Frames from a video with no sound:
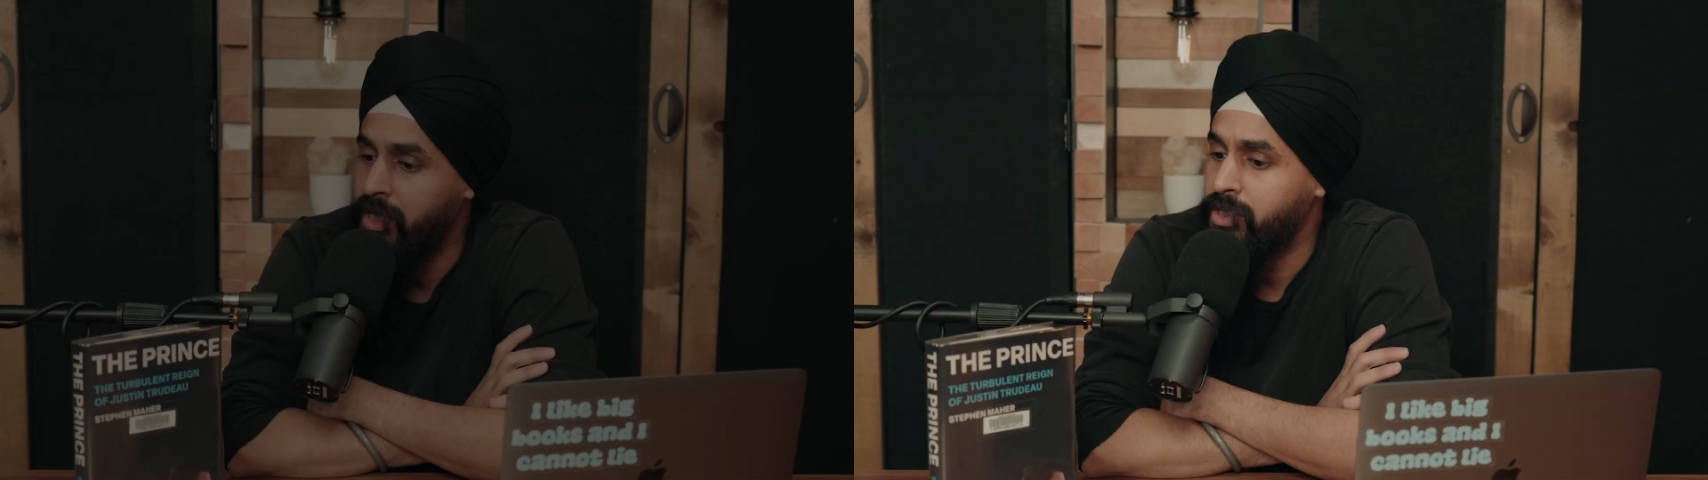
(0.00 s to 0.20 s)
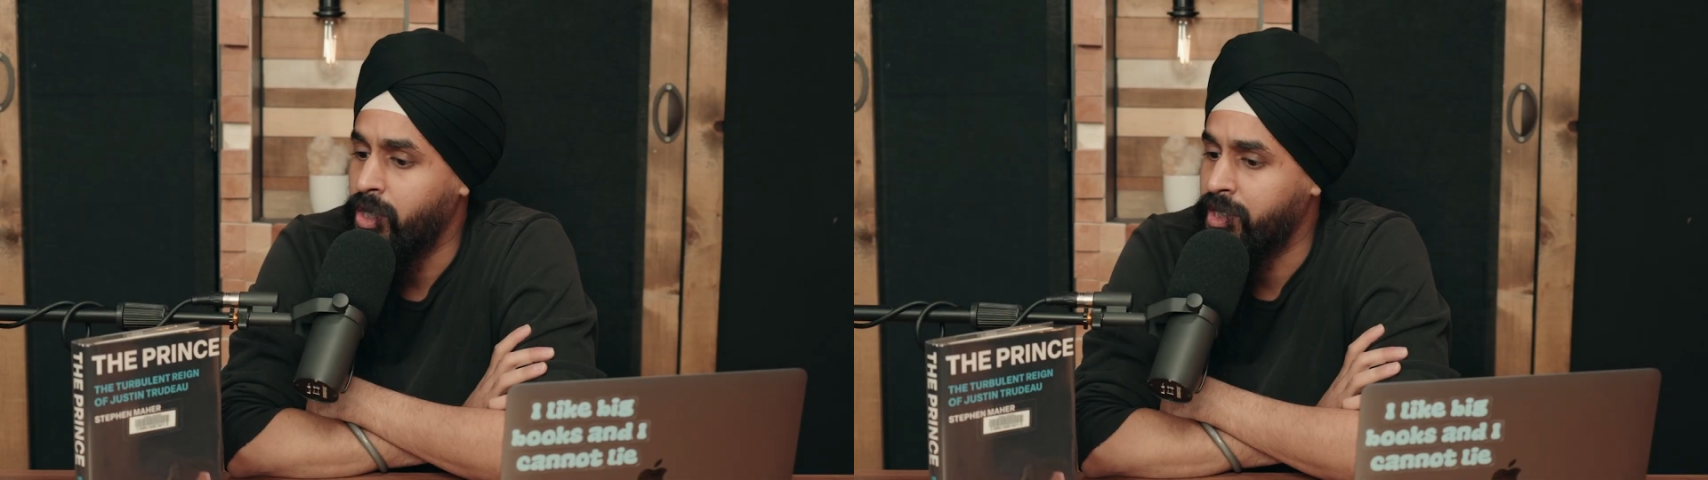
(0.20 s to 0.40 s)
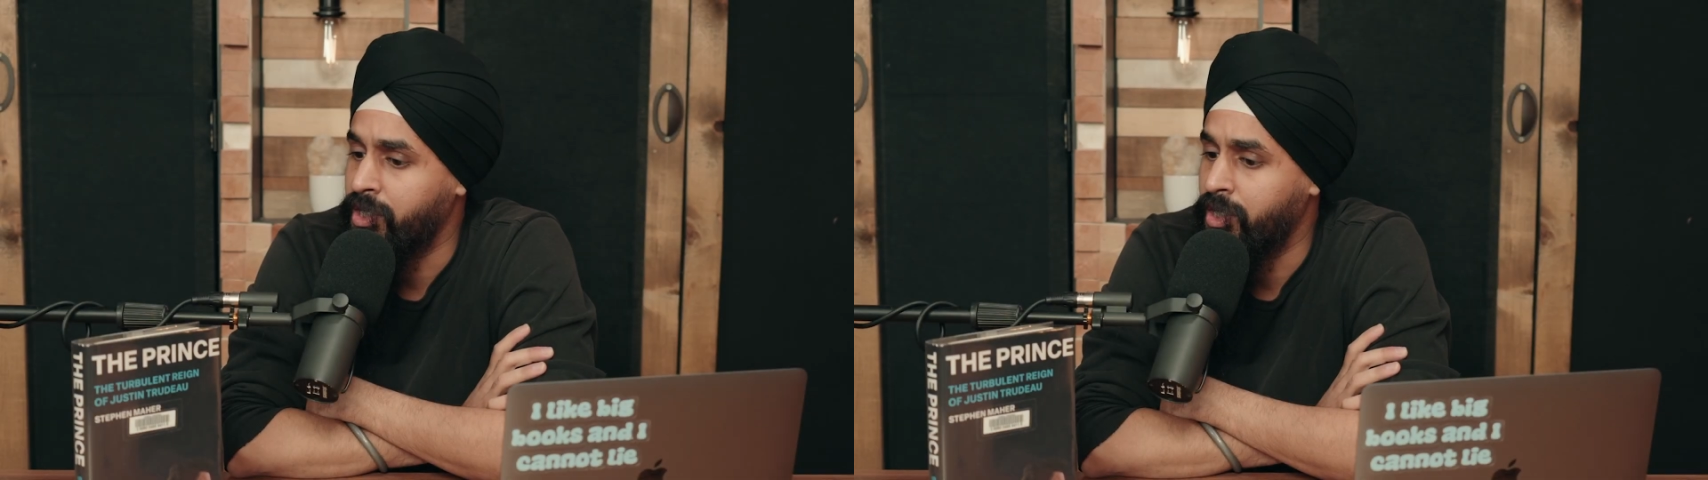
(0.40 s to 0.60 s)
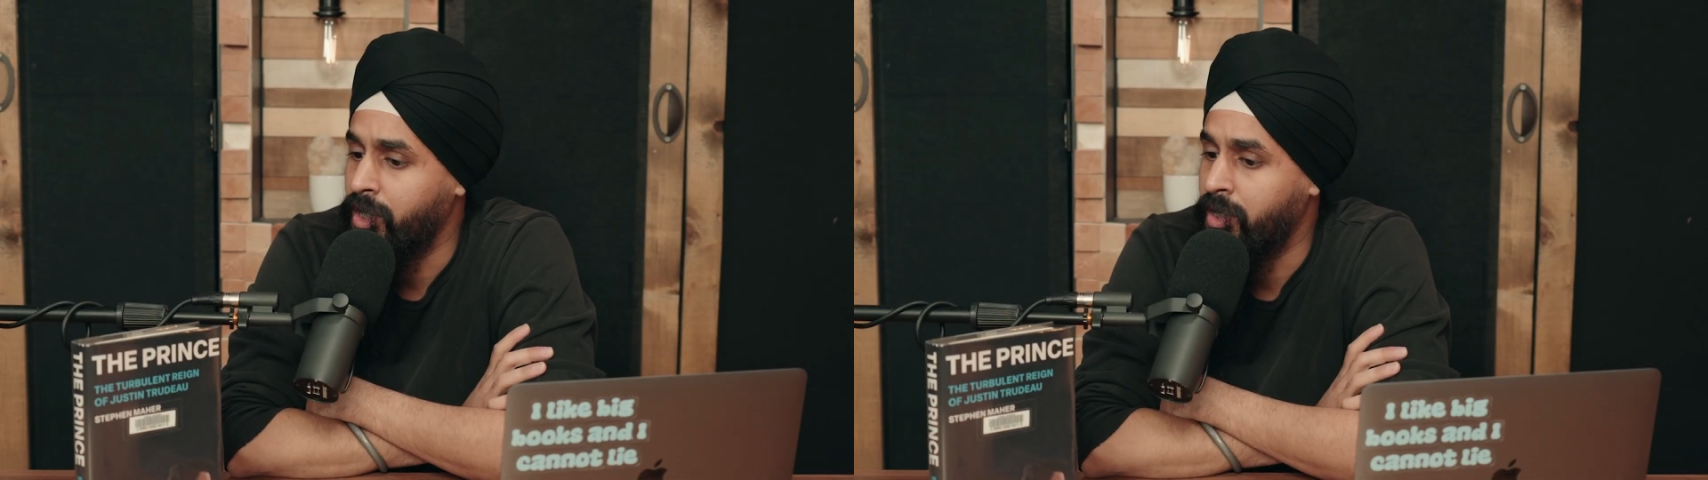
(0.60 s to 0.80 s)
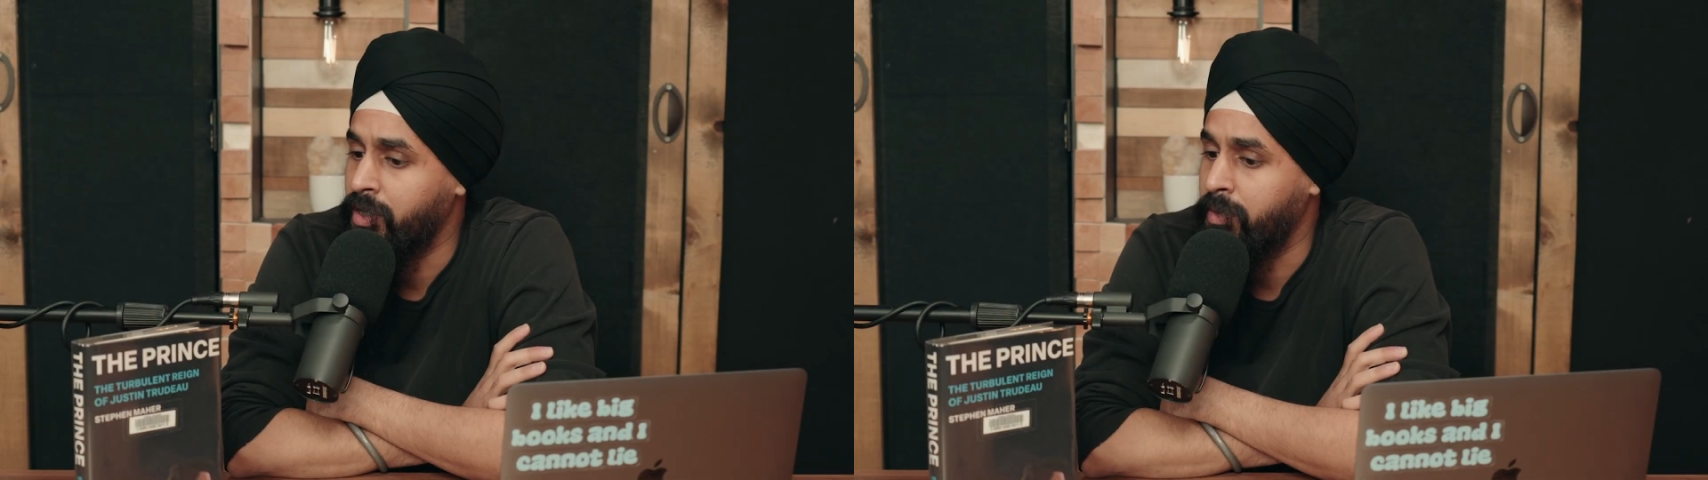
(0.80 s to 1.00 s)
Talking a
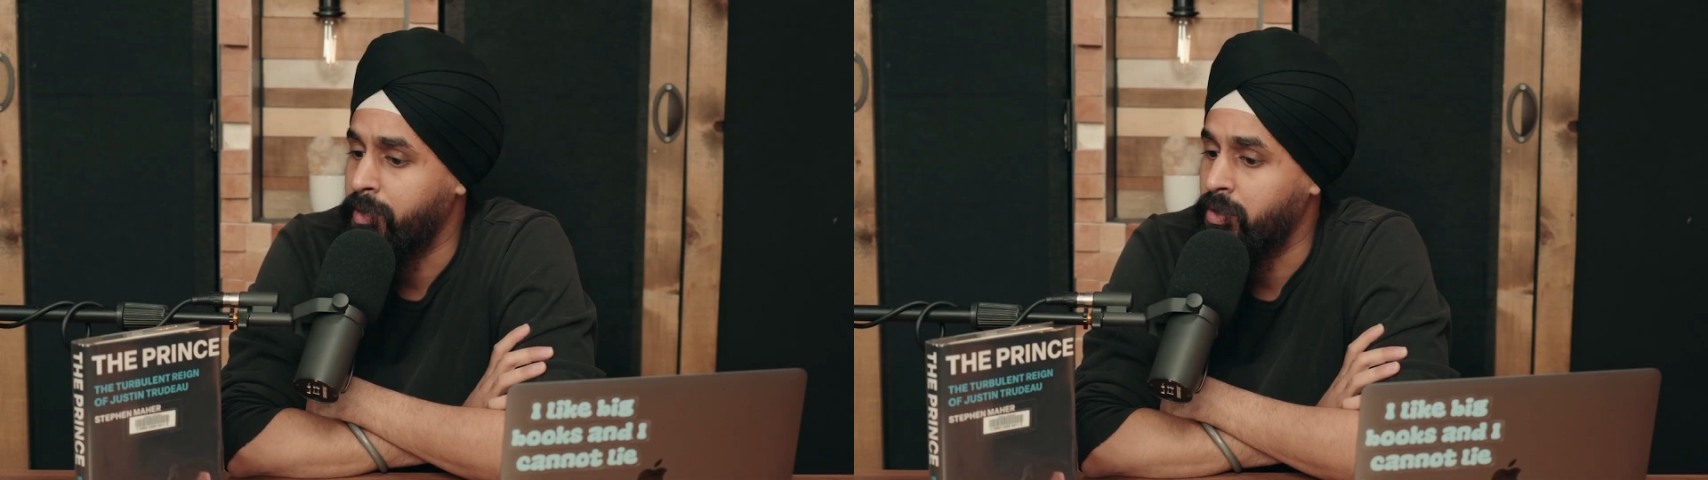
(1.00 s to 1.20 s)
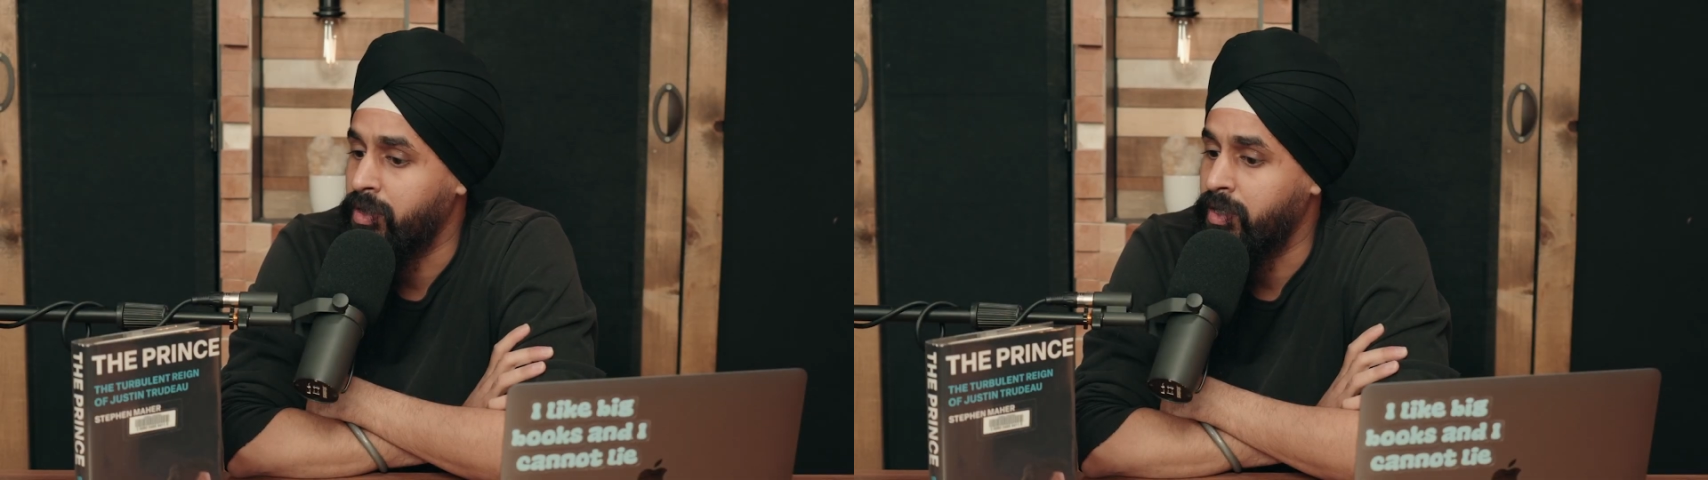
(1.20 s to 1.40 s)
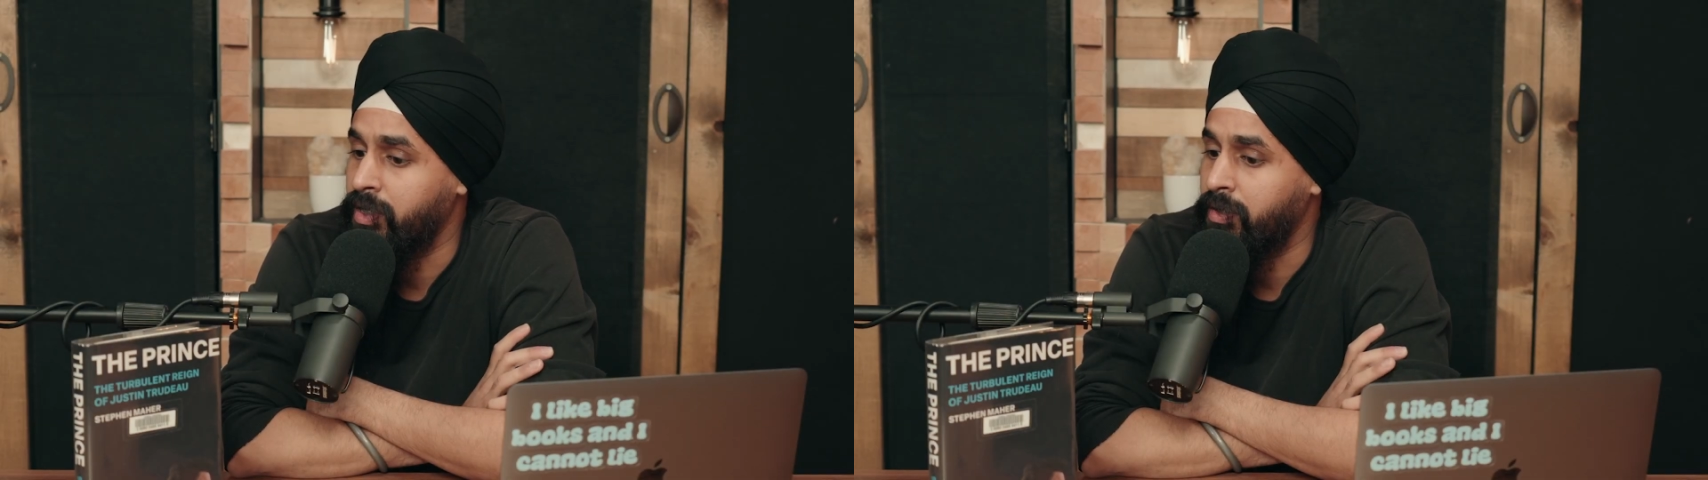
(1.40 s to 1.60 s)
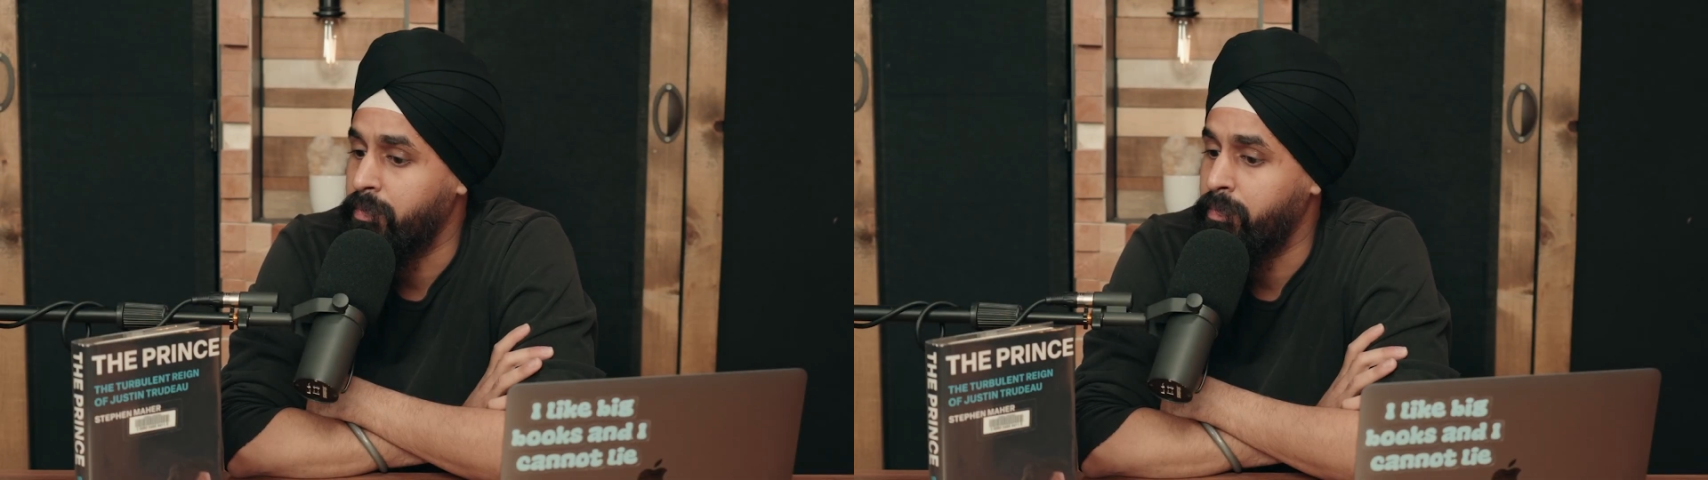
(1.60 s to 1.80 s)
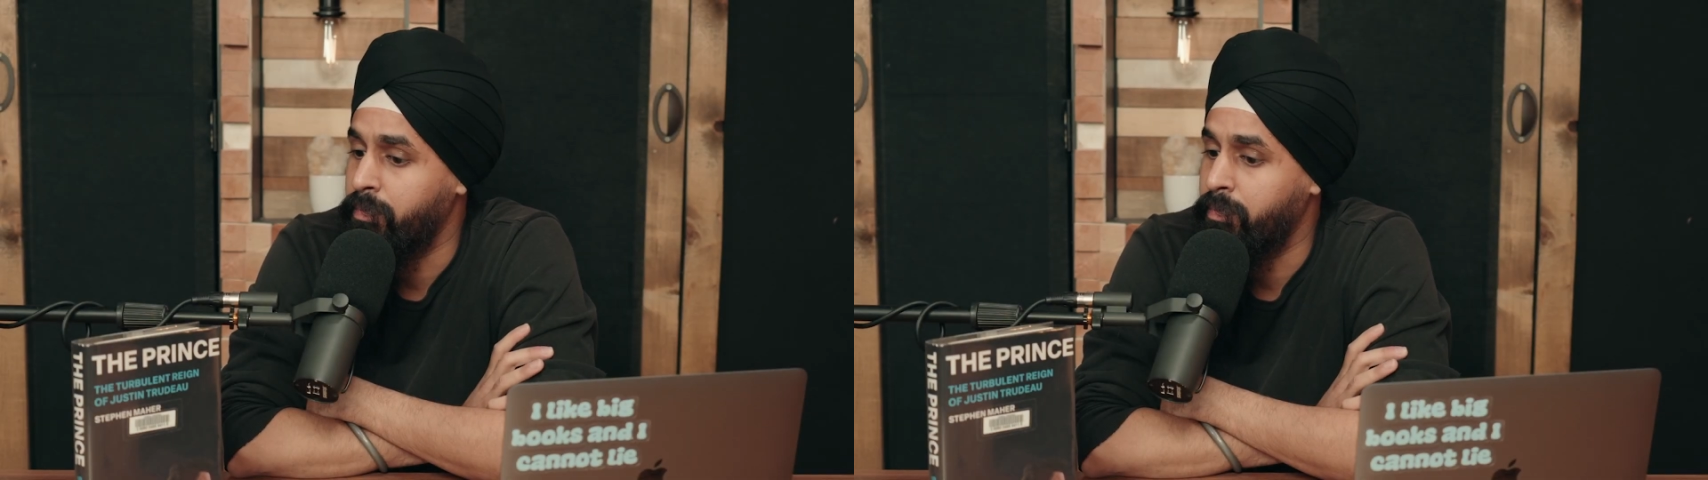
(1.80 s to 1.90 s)
lot about the